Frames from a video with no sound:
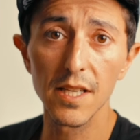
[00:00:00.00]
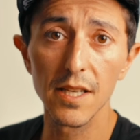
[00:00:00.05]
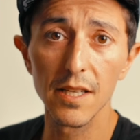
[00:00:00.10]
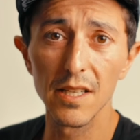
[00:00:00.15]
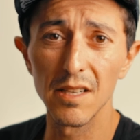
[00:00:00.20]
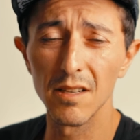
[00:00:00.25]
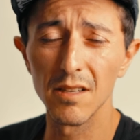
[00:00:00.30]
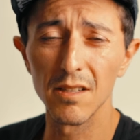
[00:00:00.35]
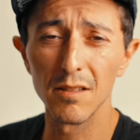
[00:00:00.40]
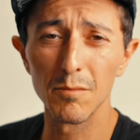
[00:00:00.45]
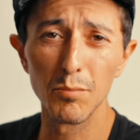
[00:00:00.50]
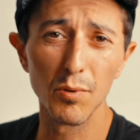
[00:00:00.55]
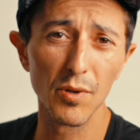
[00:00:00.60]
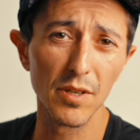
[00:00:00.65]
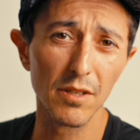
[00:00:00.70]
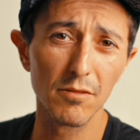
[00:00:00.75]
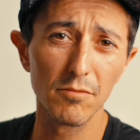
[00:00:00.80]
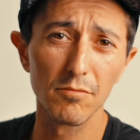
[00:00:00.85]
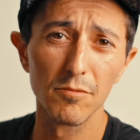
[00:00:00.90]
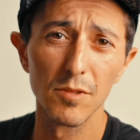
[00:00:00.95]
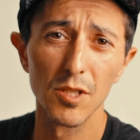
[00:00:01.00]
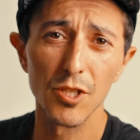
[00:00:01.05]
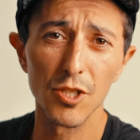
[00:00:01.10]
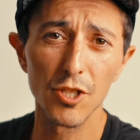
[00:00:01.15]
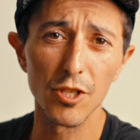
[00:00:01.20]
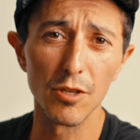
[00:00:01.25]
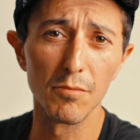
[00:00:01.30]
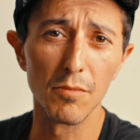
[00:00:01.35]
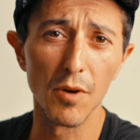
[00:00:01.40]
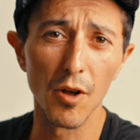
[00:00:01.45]
say, bring
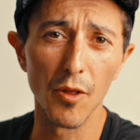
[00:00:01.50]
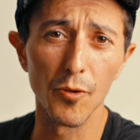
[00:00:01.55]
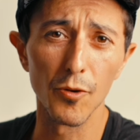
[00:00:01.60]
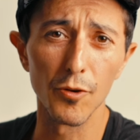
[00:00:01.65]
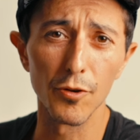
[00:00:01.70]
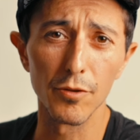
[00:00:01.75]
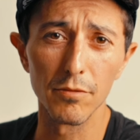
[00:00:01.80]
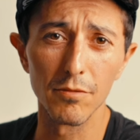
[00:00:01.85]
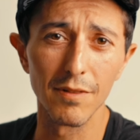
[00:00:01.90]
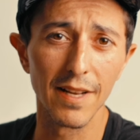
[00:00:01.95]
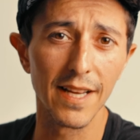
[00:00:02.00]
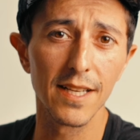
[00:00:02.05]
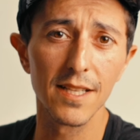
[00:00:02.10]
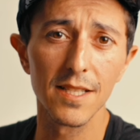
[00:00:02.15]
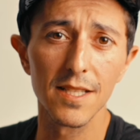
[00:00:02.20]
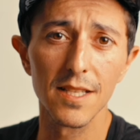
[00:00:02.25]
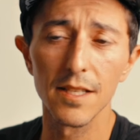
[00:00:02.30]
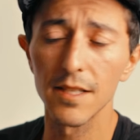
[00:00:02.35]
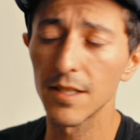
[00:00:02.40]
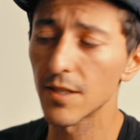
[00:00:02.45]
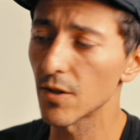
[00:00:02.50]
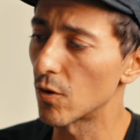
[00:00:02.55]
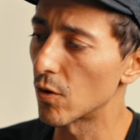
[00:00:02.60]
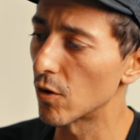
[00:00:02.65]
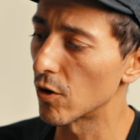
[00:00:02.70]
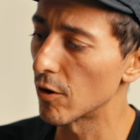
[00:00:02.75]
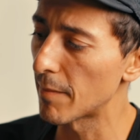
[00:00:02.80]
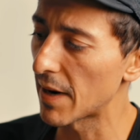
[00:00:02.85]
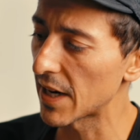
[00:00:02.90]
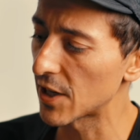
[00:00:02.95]
some other lenses
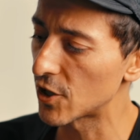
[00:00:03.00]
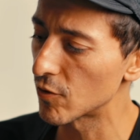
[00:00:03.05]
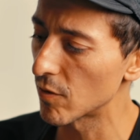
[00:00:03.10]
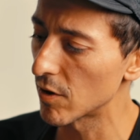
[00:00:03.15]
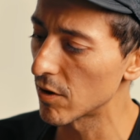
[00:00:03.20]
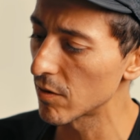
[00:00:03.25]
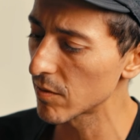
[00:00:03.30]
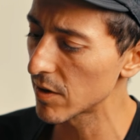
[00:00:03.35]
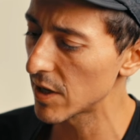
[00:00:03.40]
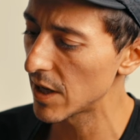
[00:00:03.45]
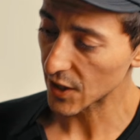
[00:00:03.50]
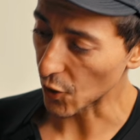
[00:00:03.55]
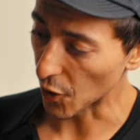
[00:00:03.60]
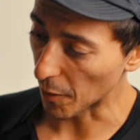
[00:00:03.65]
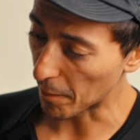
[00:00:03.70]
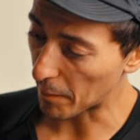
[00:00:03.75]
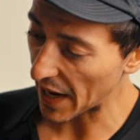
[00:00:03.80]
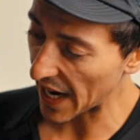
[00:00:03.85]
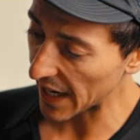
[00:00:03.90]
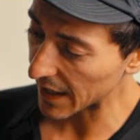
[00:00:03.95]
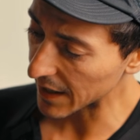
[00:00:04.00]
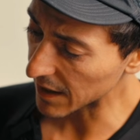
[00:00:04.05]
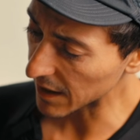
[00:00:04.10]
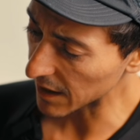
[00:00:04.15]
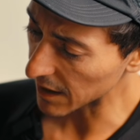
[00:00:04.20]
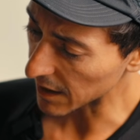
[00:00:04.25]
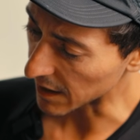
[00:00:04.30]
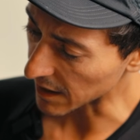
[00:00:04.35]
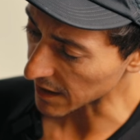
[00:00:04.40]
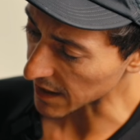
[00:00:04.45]
or my drone. So the
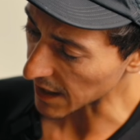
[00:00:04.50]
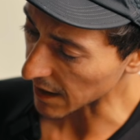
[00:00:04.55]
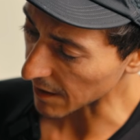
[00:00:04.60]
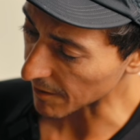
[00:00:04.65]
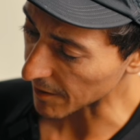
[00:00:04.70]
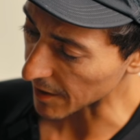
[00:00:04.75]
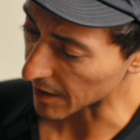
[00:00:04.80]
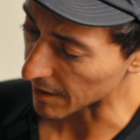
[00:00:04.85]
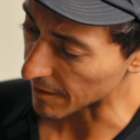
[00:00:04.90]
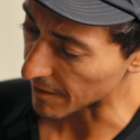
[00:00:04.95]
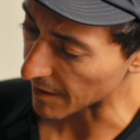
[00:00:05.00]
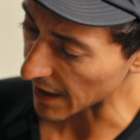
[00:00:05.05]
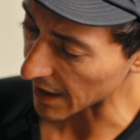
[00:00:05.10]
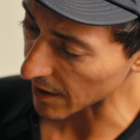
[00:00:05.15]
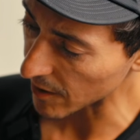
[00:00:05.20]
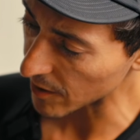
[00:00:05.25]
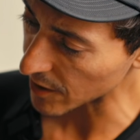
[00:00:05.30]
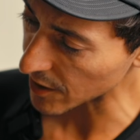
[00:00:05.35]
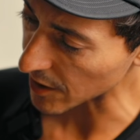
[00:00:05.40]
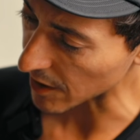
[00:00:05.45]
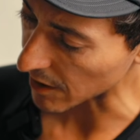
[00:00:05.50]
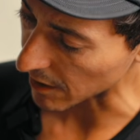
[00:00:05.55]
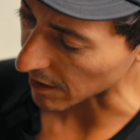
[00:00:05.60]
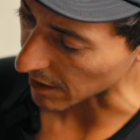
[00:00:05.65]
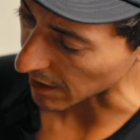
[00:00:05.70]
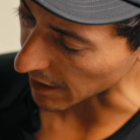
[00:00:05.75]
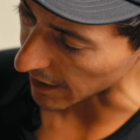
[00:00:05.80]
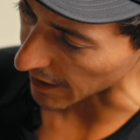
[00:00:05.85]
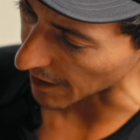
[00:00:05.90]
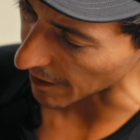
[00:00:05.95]
padding inside of the dividers are
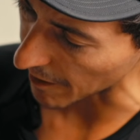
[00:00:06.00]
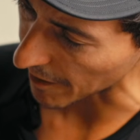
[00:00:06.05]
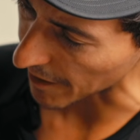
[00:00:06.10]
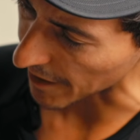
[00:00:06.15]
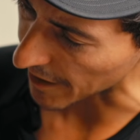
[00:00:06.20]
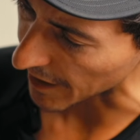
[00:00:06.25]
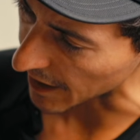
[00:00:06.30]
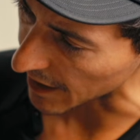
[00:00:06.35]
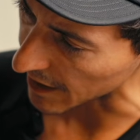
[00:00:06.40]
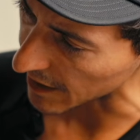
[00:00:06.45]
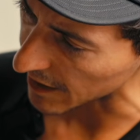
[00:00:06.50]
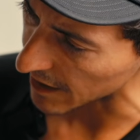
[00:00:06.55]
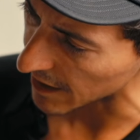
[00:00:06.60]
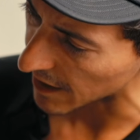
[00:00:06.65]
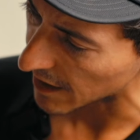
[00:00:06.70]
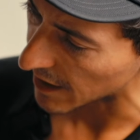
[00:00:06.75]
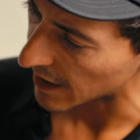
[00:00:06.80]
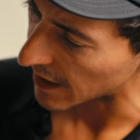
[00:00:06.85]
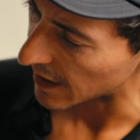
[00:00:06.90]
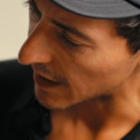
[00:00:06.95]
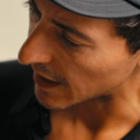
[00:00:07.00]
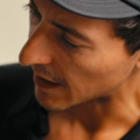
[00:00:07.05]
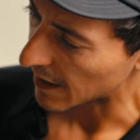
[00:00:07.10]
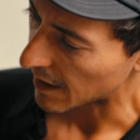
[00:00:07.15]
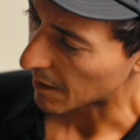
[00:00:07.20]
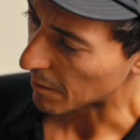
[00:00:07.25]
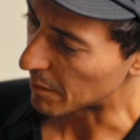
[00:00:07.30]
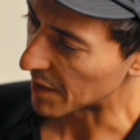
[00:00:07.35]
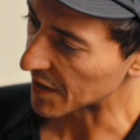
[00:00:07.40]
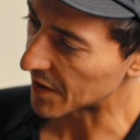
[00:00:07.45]
a little thin,
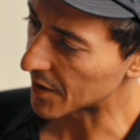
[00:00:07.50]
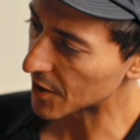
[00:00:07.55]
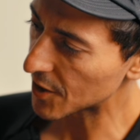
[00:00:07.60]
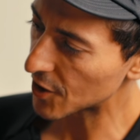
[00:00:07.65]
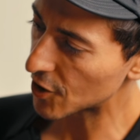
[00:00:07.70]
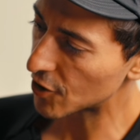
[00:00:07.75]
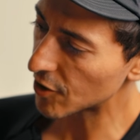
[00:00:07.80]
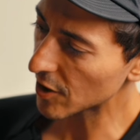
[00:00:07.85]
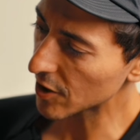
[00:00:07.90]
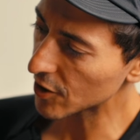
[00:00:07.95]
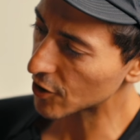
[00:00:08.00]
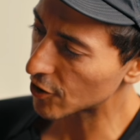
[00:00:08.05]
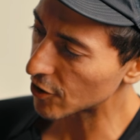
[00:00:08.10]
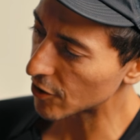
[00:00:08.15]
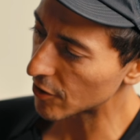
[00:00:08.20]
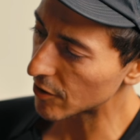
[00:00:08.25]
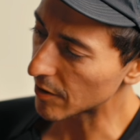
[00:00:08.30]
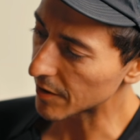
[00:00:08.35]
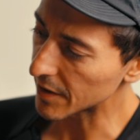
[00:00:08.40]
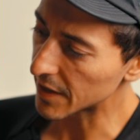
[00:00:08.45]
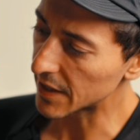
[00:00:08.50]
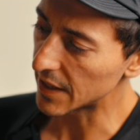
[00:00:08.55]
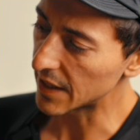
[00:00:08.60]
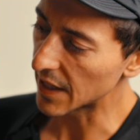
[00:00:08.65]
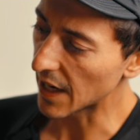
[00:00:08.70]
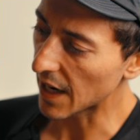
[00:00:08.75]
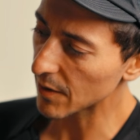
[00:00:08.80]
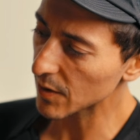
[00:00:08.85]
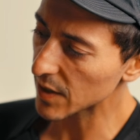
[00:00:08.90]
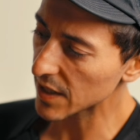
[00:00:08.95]
but the structure on the
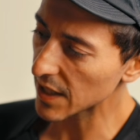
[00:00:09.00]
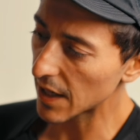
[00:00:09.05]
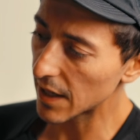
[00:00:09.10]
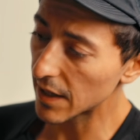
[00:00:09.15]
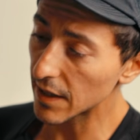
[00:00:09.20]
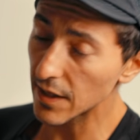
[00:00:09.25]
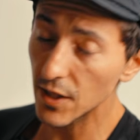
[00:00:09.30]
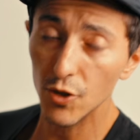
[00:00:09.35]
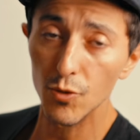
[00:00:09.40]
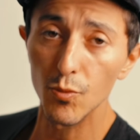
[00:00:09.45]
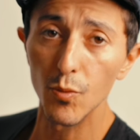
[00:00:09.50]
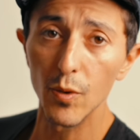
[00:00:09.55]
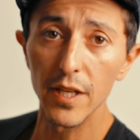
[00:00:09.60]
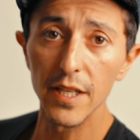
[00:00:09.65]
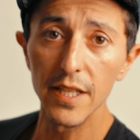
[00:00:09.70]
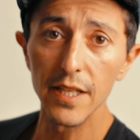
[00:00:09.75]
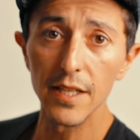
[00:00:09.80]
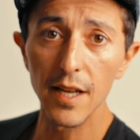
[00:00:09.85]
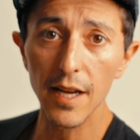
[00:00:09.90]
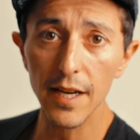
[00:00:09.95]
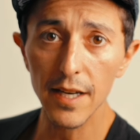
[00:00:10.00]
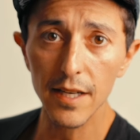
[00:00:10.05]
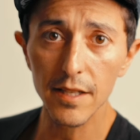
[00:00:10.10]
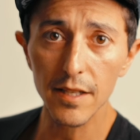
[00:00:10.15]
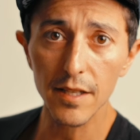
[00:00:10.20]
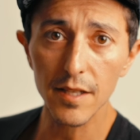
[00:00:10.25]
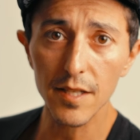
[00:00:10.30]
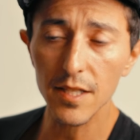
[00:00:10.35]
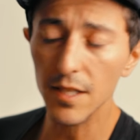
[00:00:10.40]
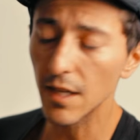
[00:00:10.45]
outside is really
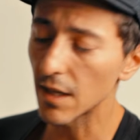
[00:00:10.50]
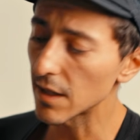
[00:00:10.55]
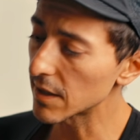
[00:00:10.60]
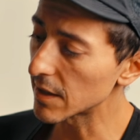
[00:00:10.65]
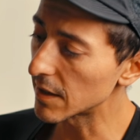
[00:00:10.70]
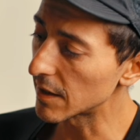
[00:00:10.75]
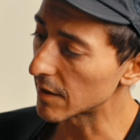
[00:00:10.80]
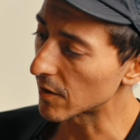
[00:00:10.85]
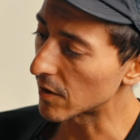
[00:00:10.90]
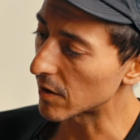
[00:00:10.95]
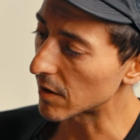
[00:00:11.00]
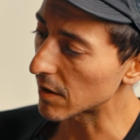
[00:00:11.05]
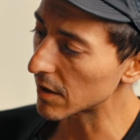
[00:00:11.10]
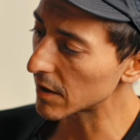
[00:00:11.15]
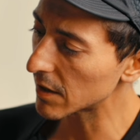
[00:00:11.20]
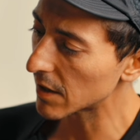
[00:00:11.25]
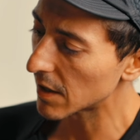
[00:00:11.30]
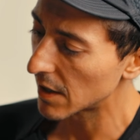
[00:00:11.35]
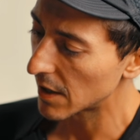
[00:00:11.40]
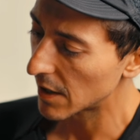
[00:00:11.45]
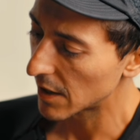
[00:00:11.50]
solid and hard.